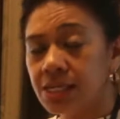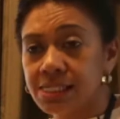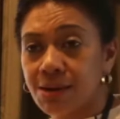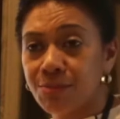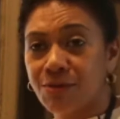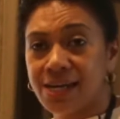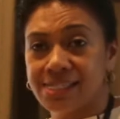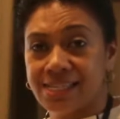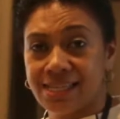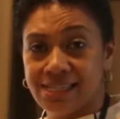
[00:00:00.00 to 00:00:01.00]
really
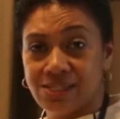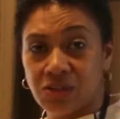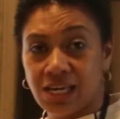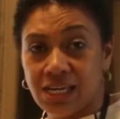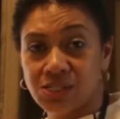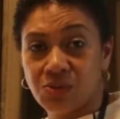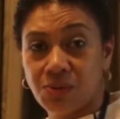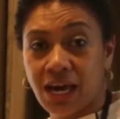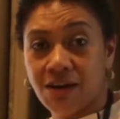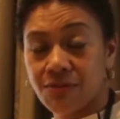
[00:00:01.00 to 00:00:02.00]
summarizing this, okay? So
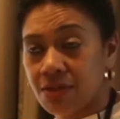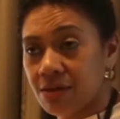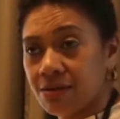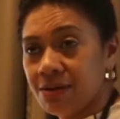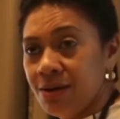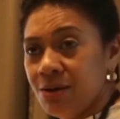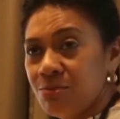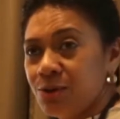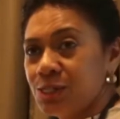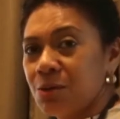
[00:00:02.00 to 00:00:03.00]
we have the
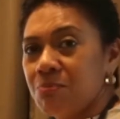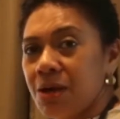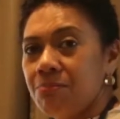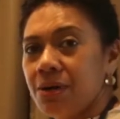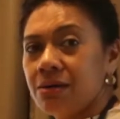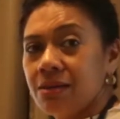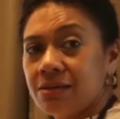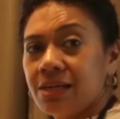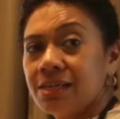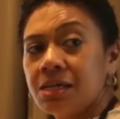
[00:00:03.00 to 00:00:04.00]
project paper, the
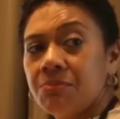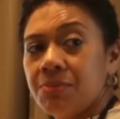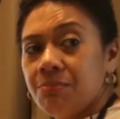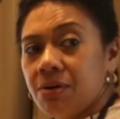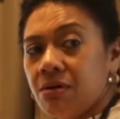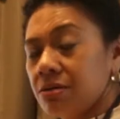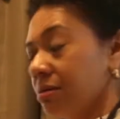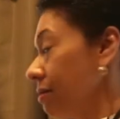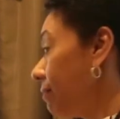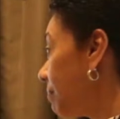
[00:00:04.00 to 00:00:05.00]
technical paper
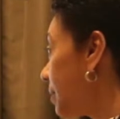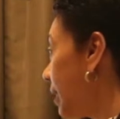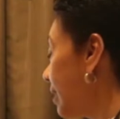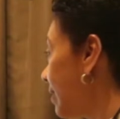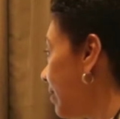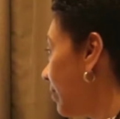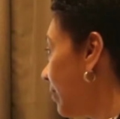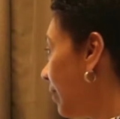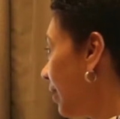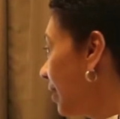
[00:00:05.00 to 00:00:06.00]
on the website,
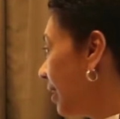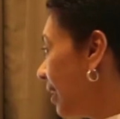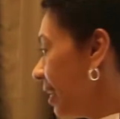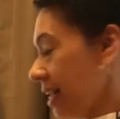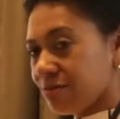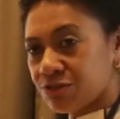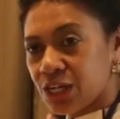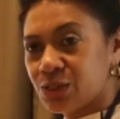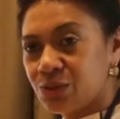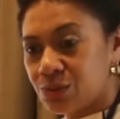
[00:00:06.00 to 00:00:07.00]
so I've
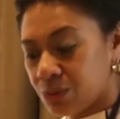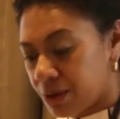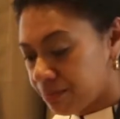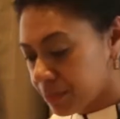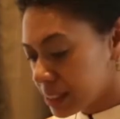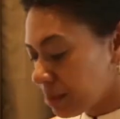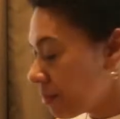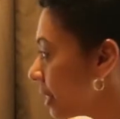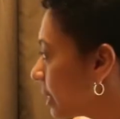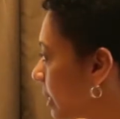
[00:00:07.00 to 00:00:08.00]
tried to
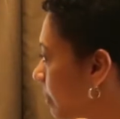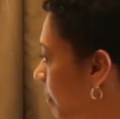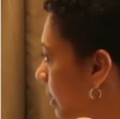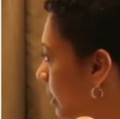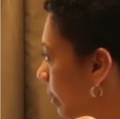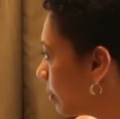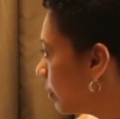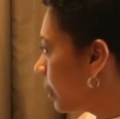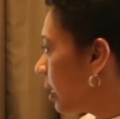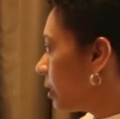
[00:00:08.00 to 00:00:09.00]
summarize it as best as I
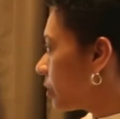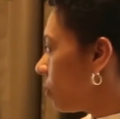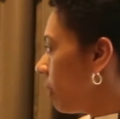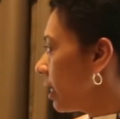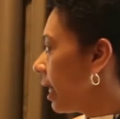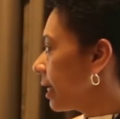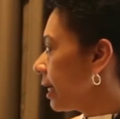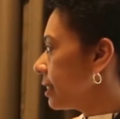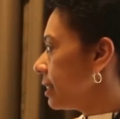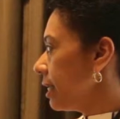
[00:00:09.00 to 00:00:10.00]
could. So one, like
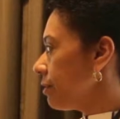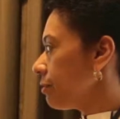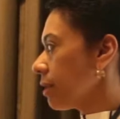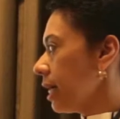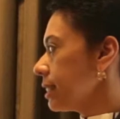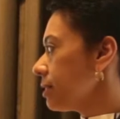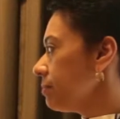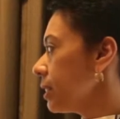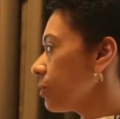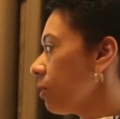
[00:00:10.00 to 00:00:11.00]
I said, through
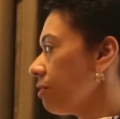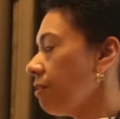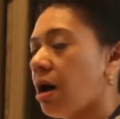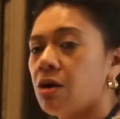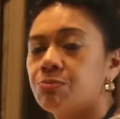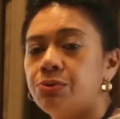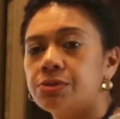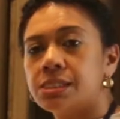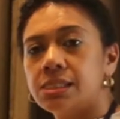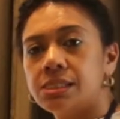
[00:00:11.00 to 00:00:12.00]
customers, one of our
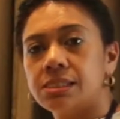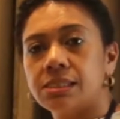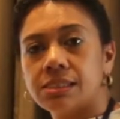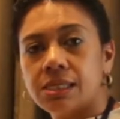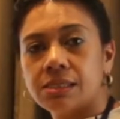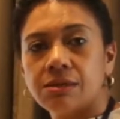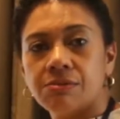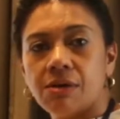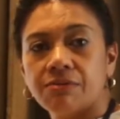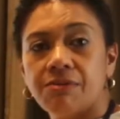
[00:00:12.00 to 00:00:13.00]
outputs is centered
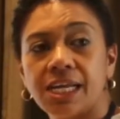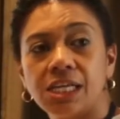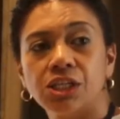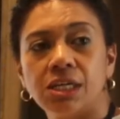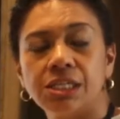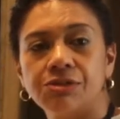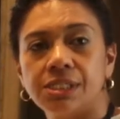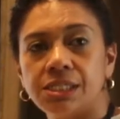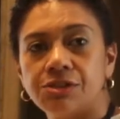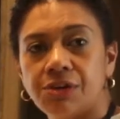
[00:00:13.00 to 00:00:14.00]
around financial
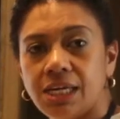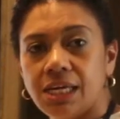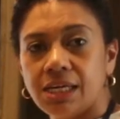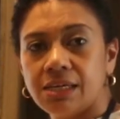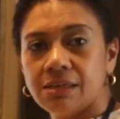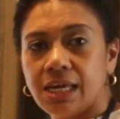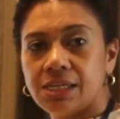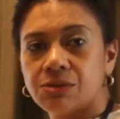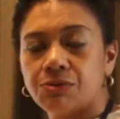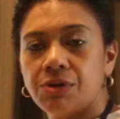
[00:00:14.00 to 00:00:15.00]
literacy training,
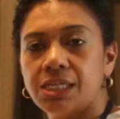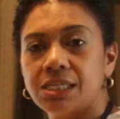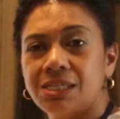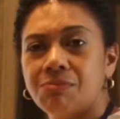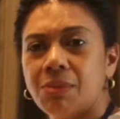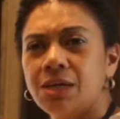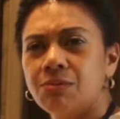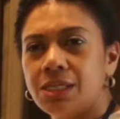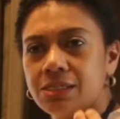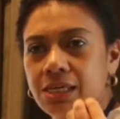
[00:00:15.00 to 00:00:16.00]
okay? So creating the
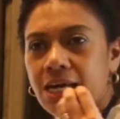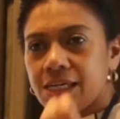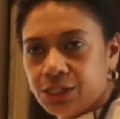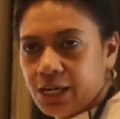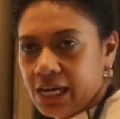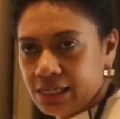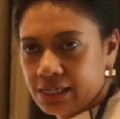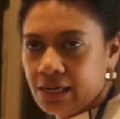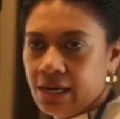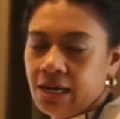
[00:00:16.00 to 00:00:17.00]
demand, we need to educate
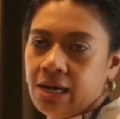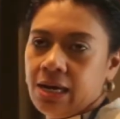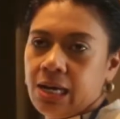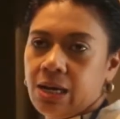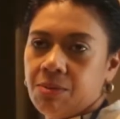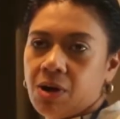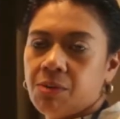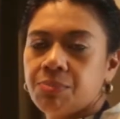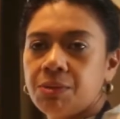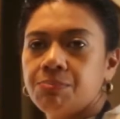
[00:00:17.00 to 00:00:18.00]

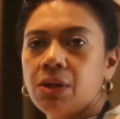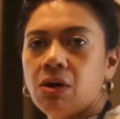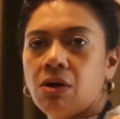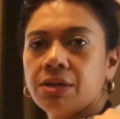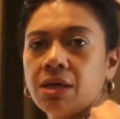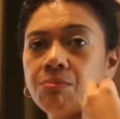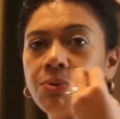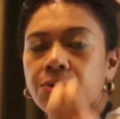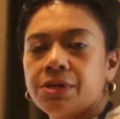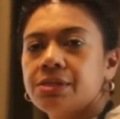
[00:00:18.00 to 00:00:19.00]
our people on the
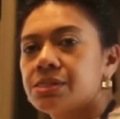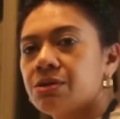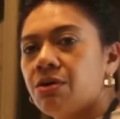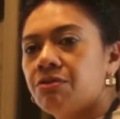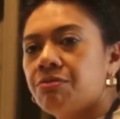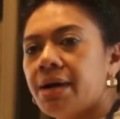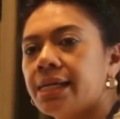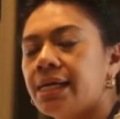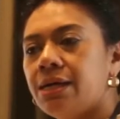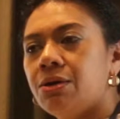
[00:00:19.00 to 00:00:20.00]
importance of
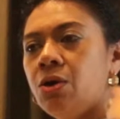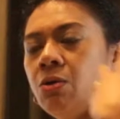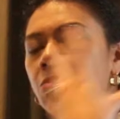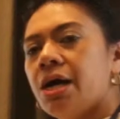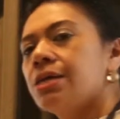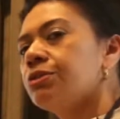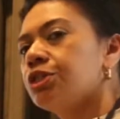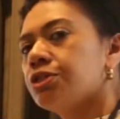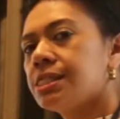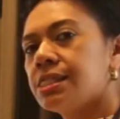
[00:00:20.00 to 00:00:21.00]
money, why you
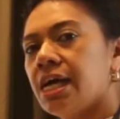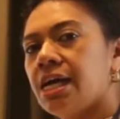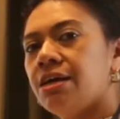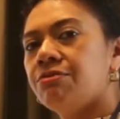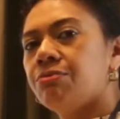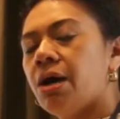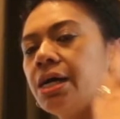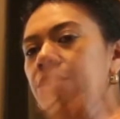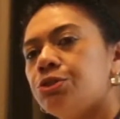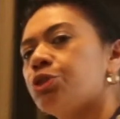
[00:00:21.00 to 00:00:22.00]
should save,
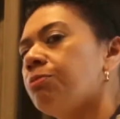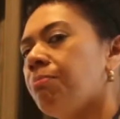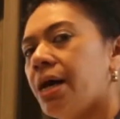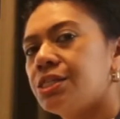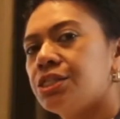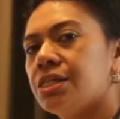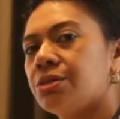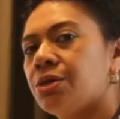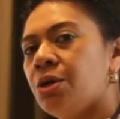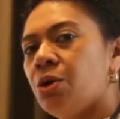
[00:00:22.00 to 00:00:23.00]
why you should
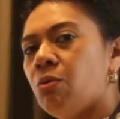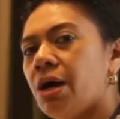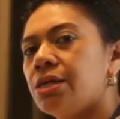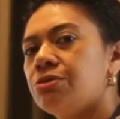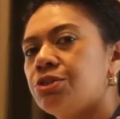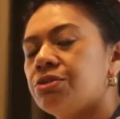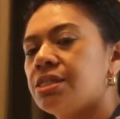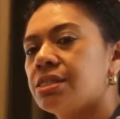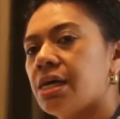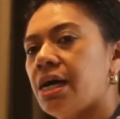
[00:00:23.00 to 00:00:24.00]
budget, why you
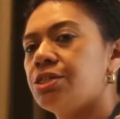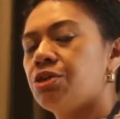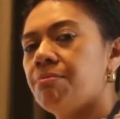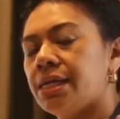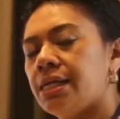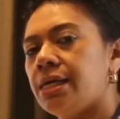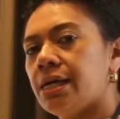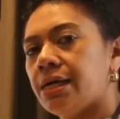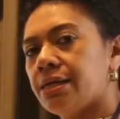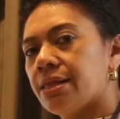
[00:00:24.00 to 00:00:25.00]
shouldn't hide your
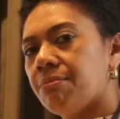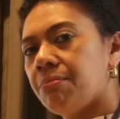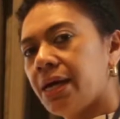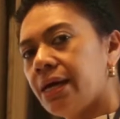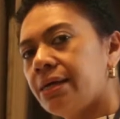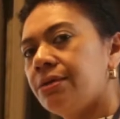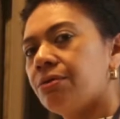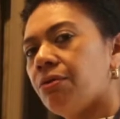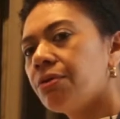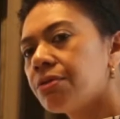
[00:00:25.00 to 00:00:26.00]
money under the bed, you
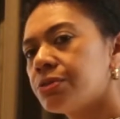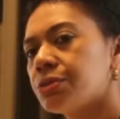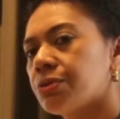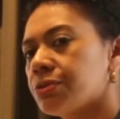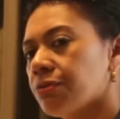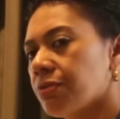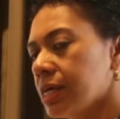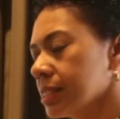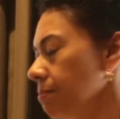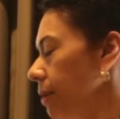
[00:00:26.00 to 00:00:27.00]
know, all those sorts of
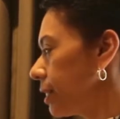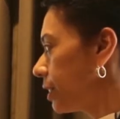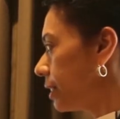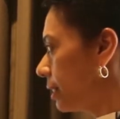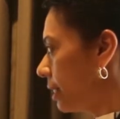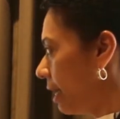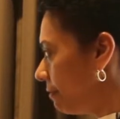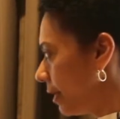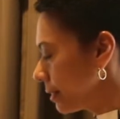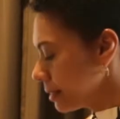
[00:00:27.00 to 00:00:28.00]
things, budget,
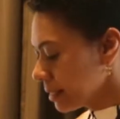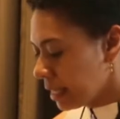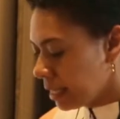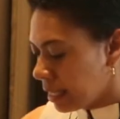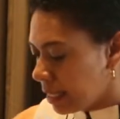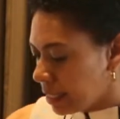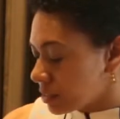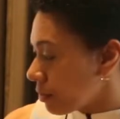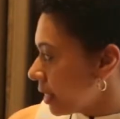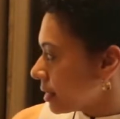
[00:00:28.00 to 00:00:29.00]
savings.
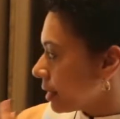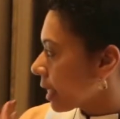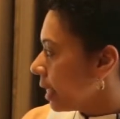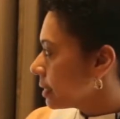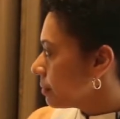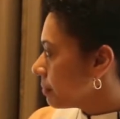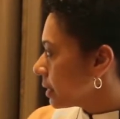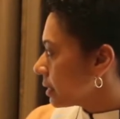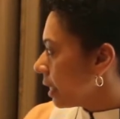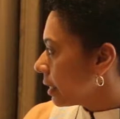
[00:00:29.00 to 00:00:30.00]
So that's the
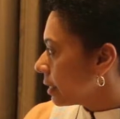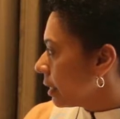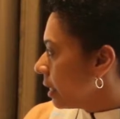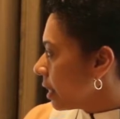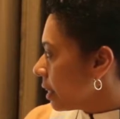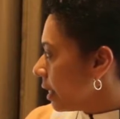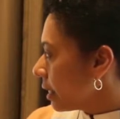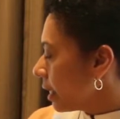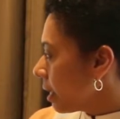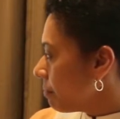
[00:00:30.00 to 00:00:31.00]
customer side.
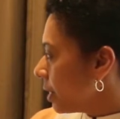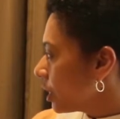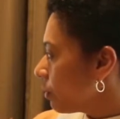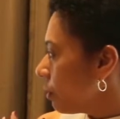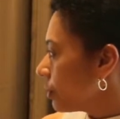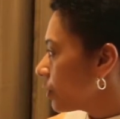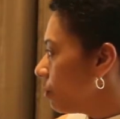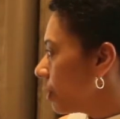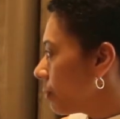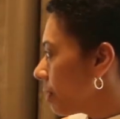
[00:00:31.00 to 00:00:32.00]
Then, like I mentioned, we
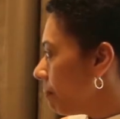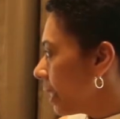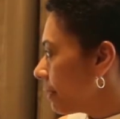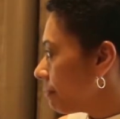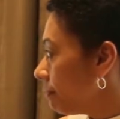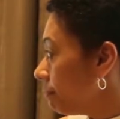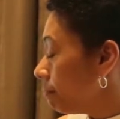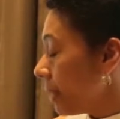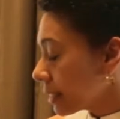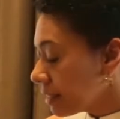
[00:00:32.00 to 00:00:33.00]
also work with the
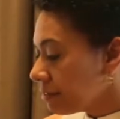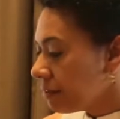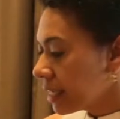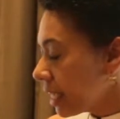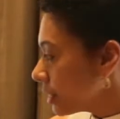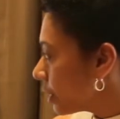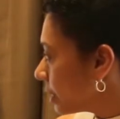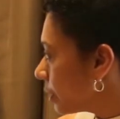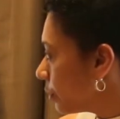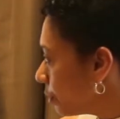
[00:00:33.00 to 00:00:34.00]
partner financial
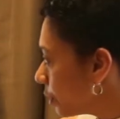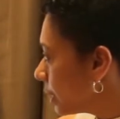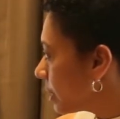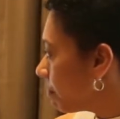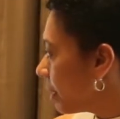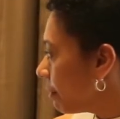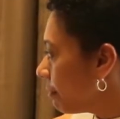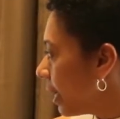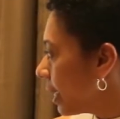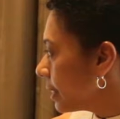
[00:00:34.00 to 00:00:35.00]
institutions, the
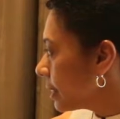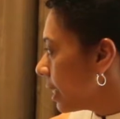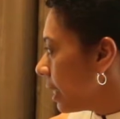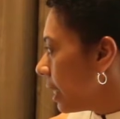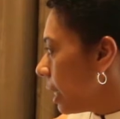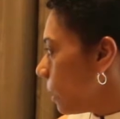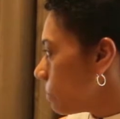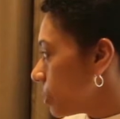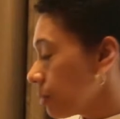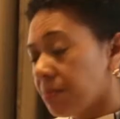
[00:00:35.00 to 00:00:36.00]
PFIs,
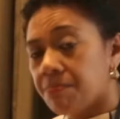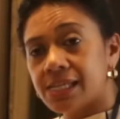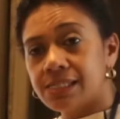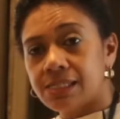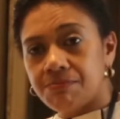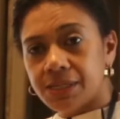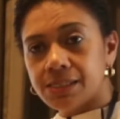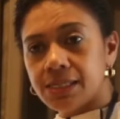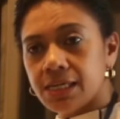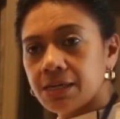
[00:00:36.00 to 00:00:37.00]
so capacity
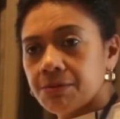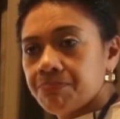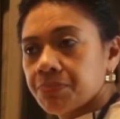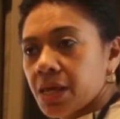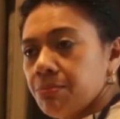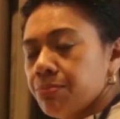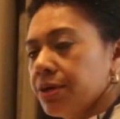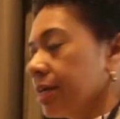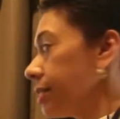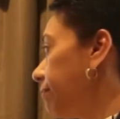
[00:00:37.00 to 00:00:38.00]
building and
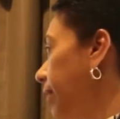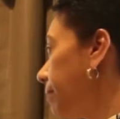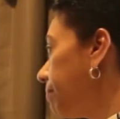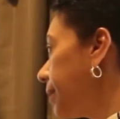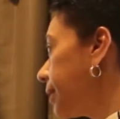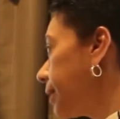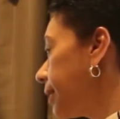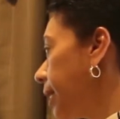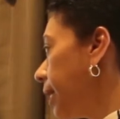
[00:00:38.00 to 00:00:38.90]
product development.